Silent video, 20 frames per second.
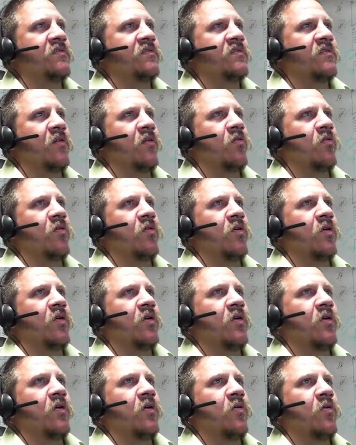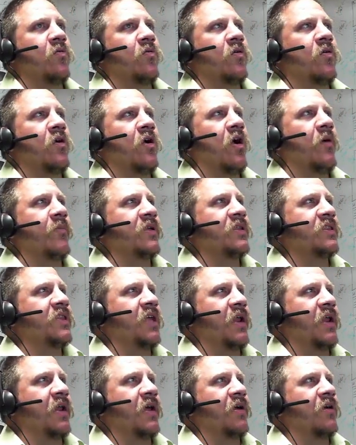so comment
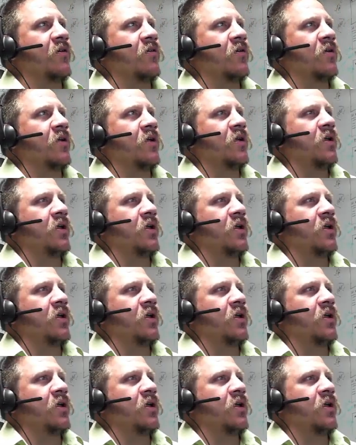that out.